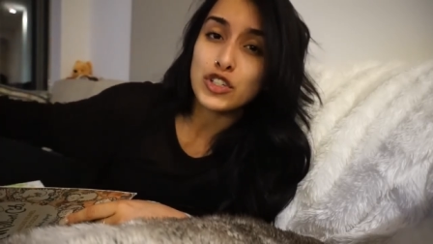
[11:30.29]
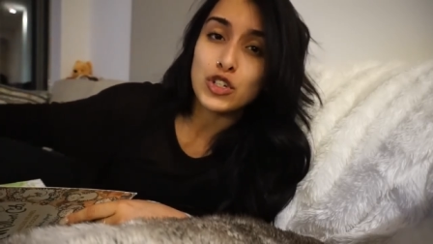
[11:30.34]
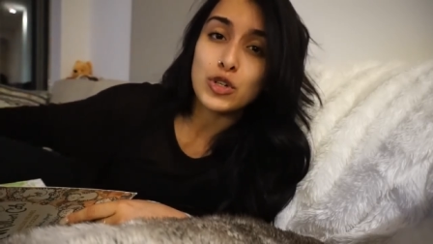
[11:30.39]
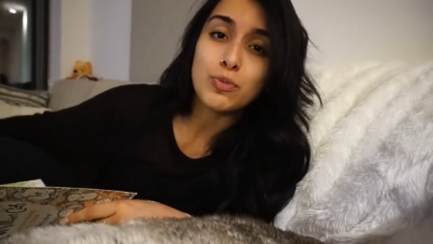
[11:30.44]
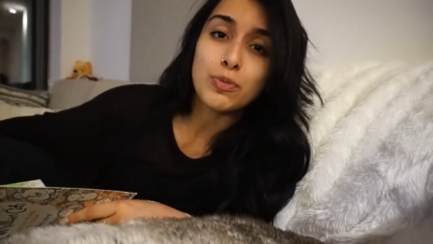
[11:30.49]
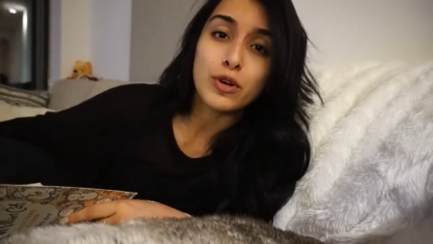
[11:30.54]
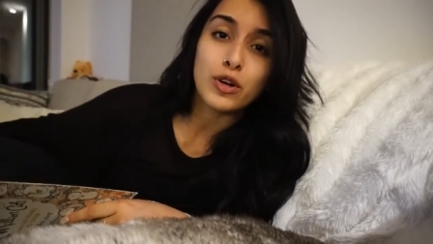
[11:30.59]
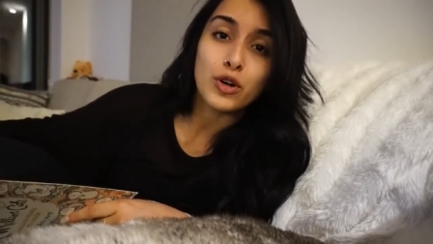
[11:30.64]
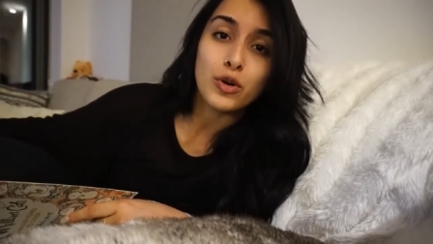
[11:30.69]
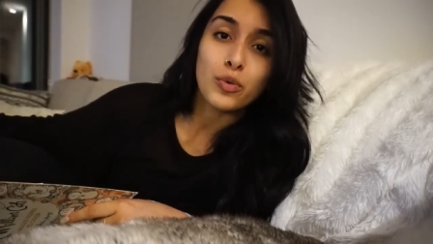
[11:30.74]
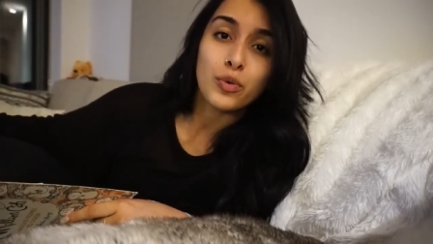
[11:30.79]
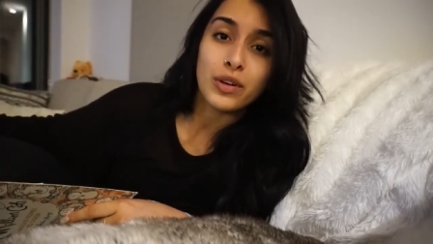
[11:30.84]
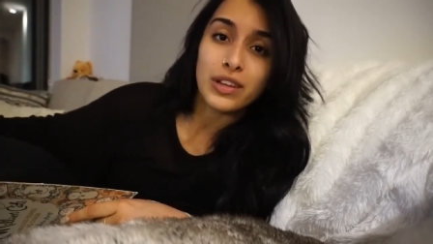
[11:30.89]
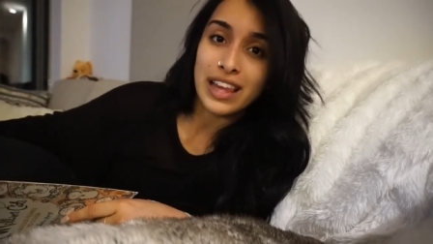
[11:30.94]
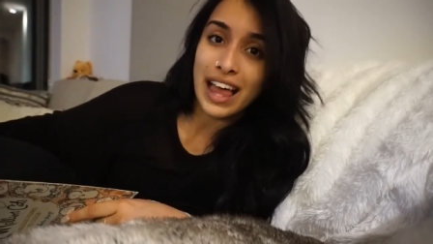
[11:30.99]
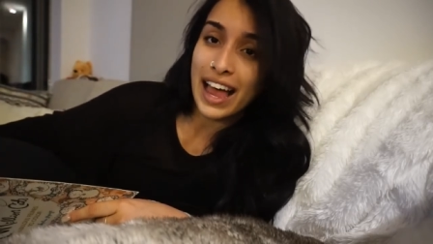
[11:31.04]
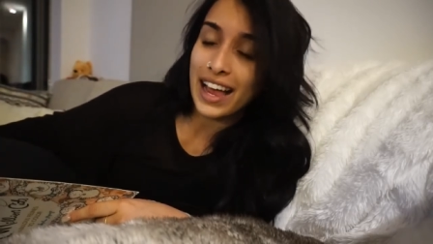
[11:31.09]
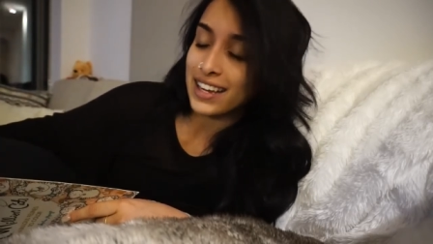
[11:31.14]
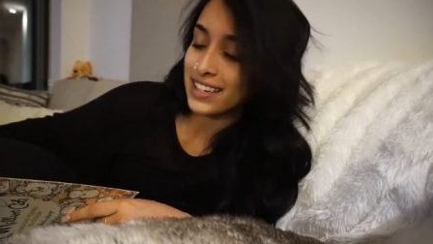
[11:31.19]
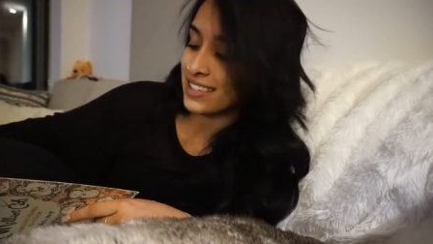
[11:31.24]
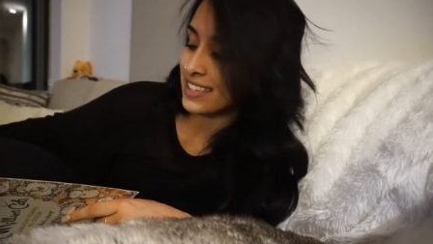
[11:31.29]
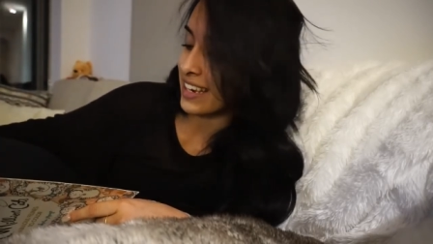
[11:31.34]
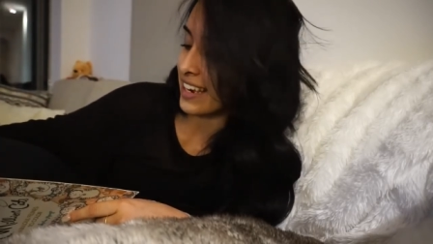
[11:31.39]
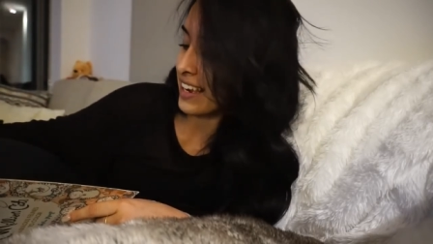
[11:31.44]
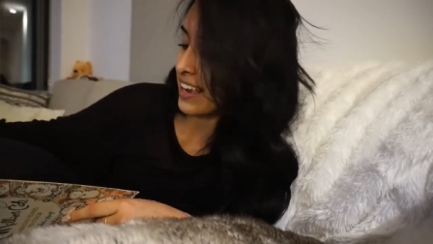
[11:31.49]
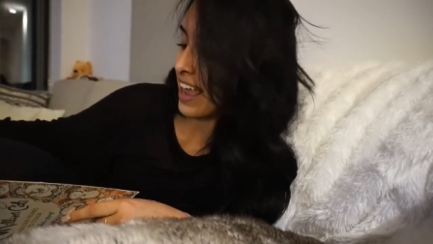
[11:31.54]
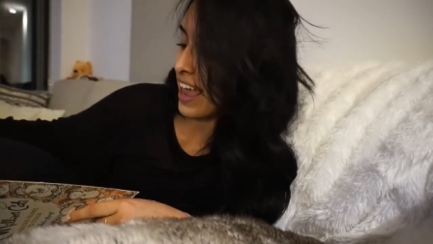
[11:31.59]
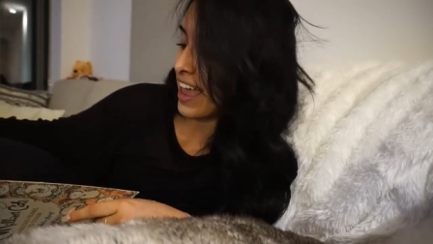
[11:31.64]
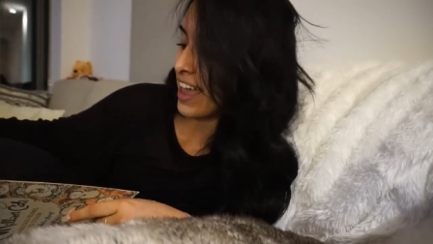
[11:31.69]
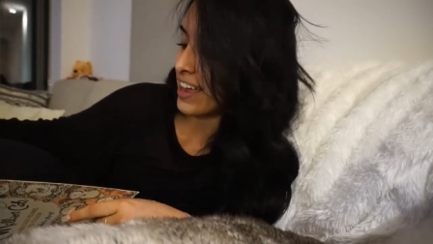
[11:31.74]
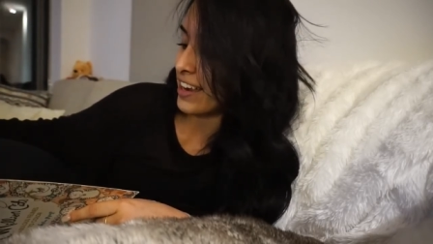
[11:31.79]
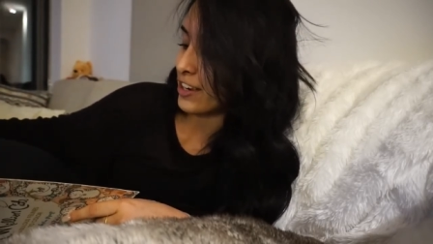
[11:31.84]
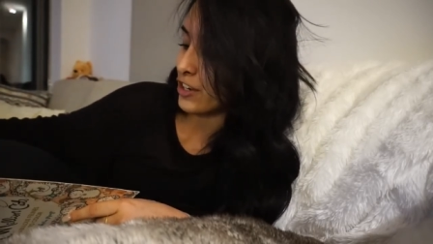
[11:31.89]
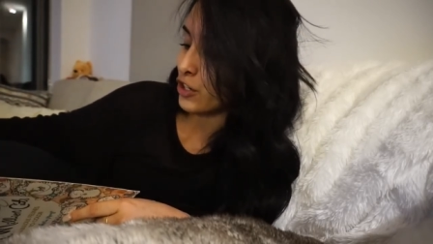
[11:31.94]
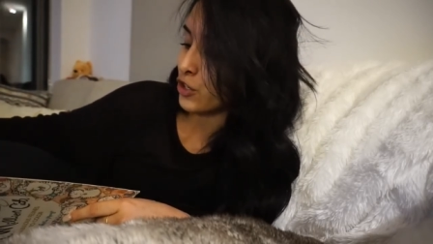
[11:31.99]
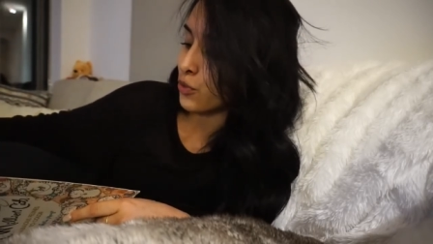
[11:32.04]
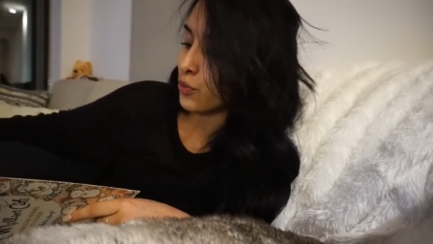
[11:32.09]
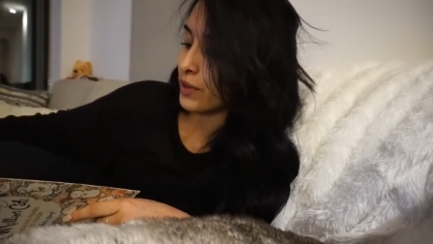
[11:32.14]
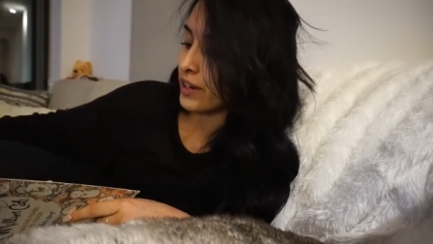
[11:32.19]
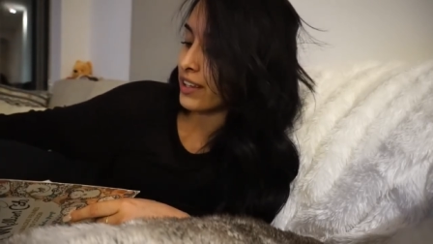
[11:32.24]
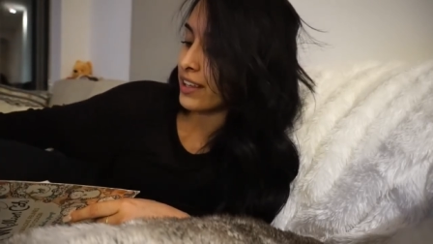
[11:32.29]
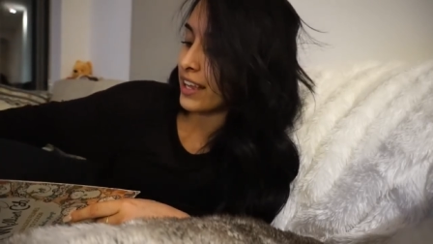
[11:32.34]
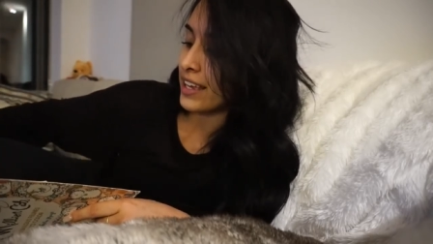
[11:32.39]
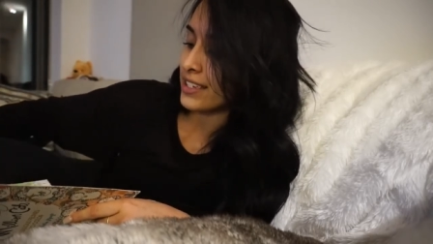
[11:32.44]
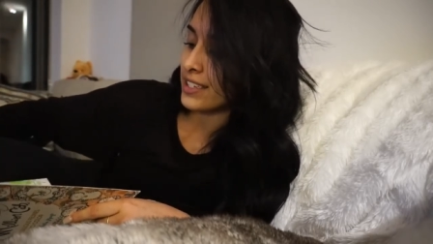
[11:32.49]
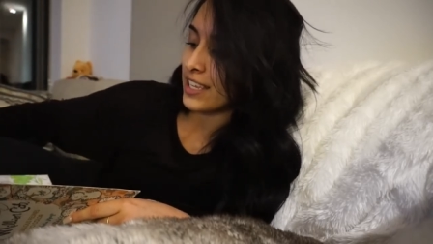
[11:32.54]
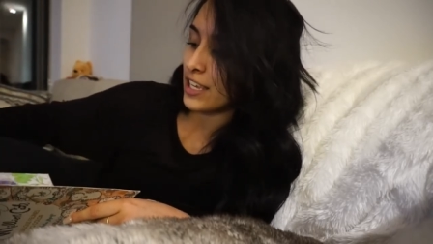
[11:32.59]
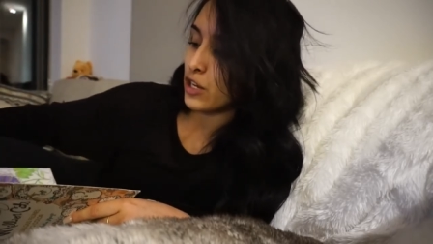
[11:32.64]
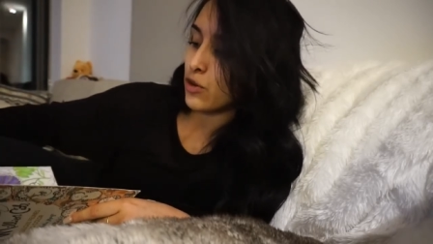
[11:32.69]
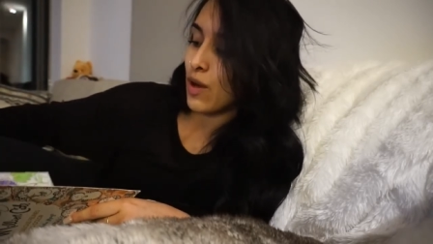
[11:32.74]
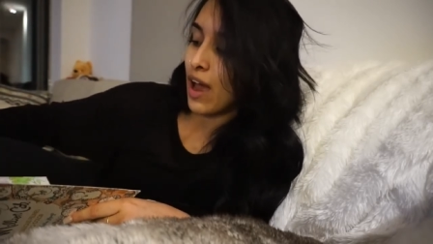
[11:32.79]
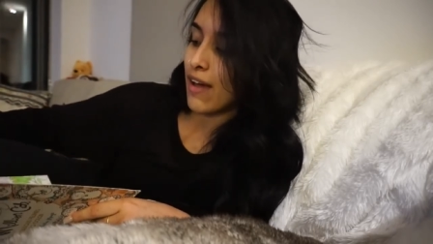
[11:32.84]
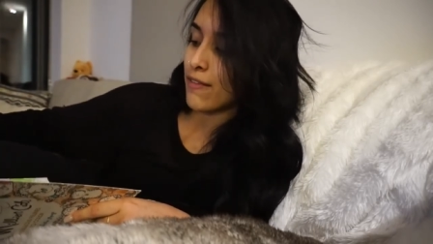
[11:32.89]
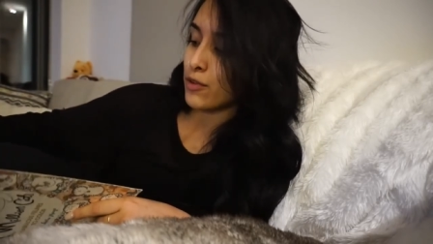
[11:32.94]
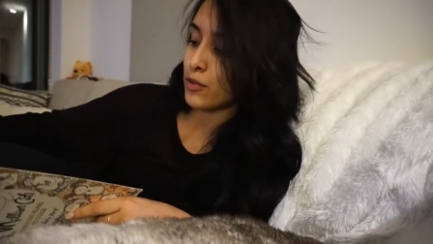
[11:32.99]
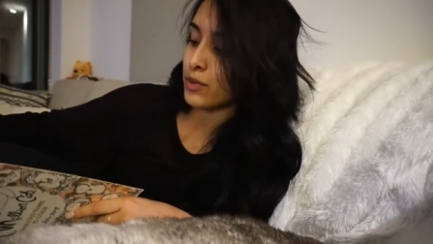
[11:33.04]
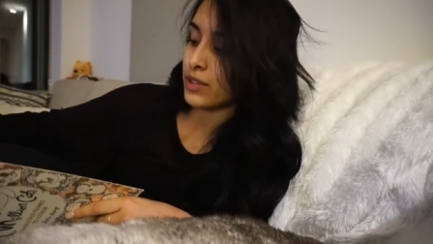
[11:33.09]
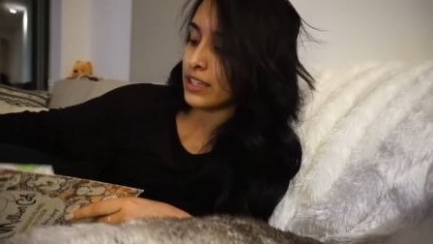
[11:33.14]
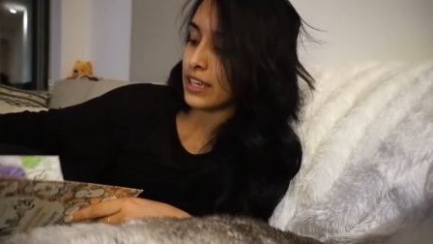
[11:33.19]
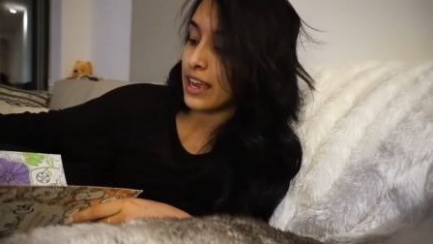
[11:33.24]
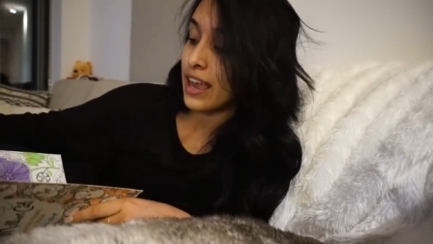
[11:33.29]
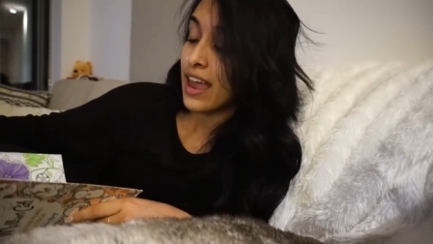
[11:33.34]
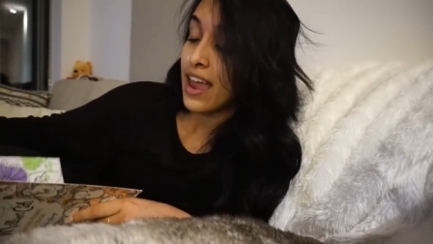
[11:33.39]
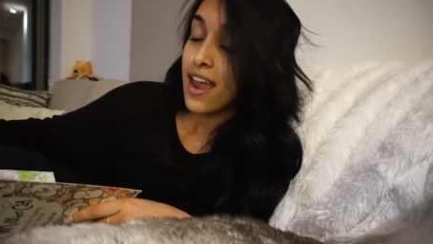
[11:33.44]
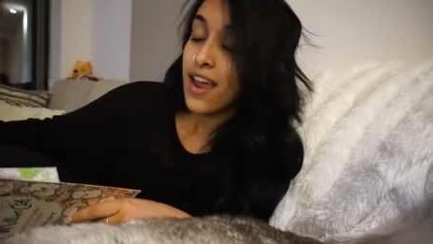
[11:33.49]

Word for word: duper relaxing and you realize that you haven't really